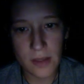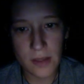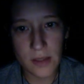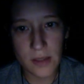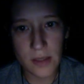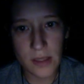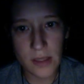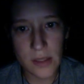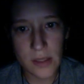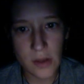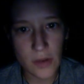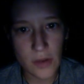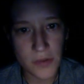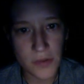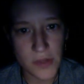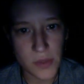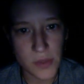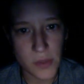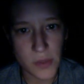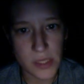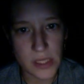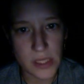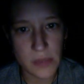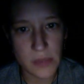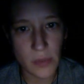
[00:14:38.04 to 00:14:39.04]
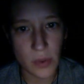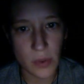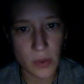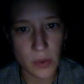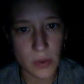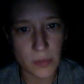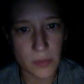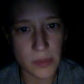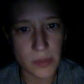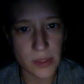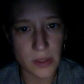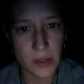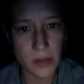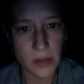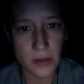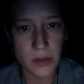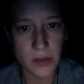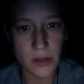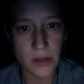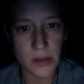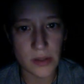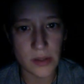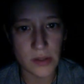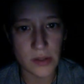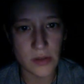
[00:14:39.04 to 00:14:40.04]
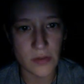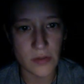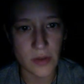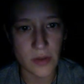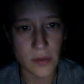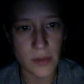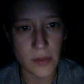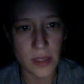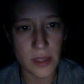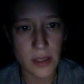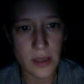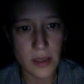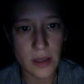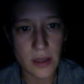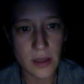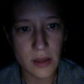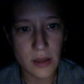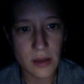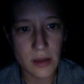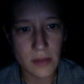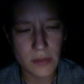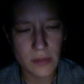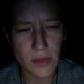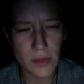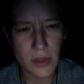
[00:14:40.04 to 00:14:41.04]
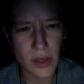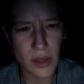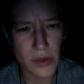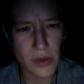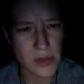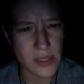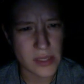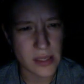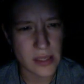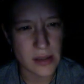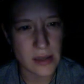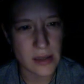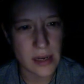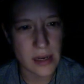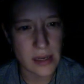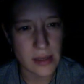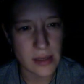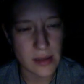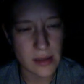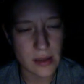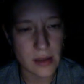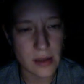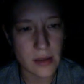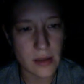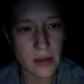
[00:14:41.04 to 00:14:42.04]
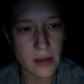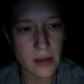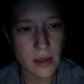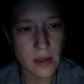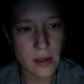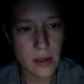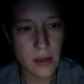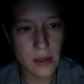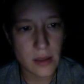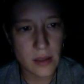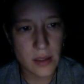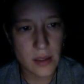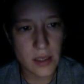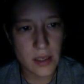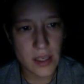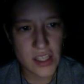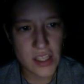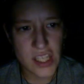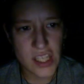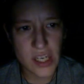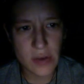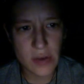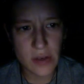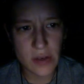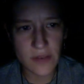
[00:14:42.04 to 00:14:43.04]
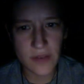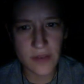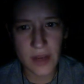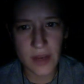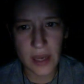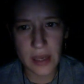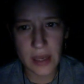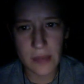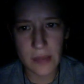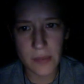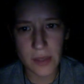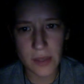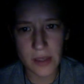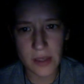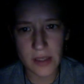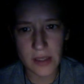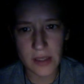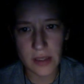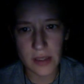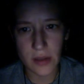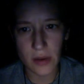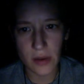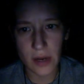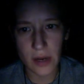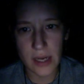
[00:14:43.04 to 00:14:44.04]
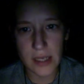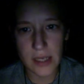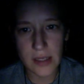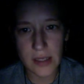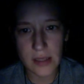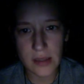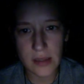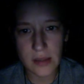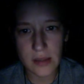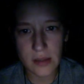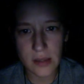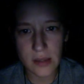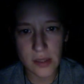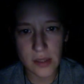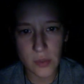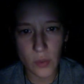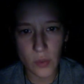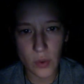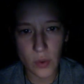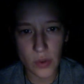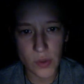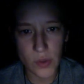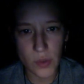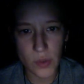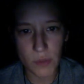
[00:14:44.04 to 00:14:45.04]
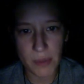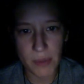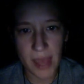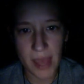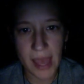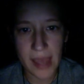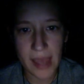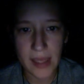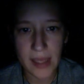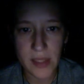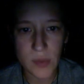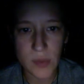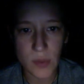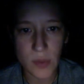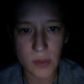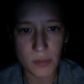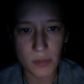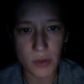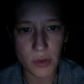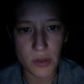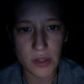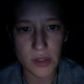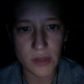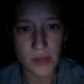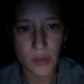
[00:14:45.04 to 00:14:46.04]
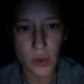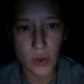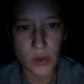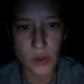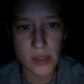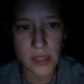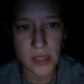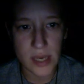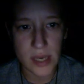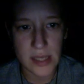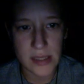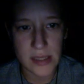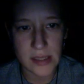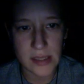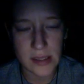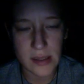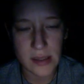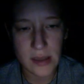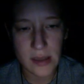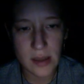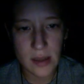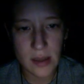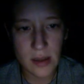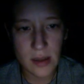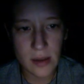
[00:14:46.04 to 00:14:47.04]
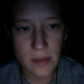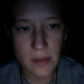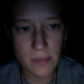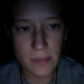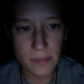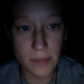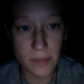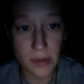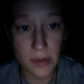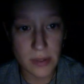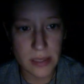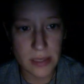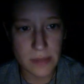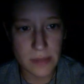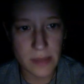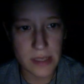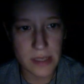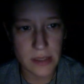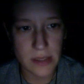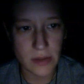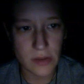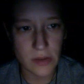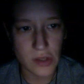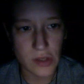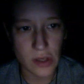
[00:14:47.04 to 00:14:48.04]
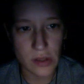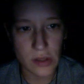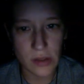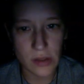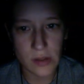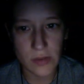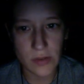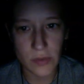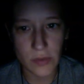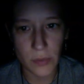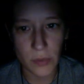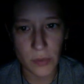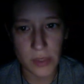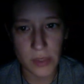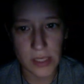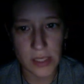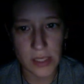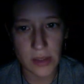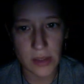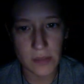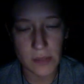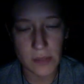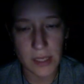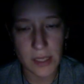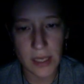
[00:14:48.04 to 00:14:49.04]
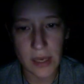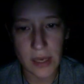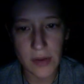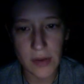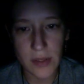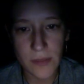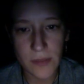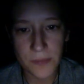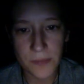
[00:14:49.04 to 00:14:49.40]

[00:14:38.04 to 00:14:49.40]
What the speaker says: His office was small, but not claustrophobic, more cozy than anything. A cheery fire burned in the grate. His walls were packed with books of all sizes, mostly medical journals, from what I could make out.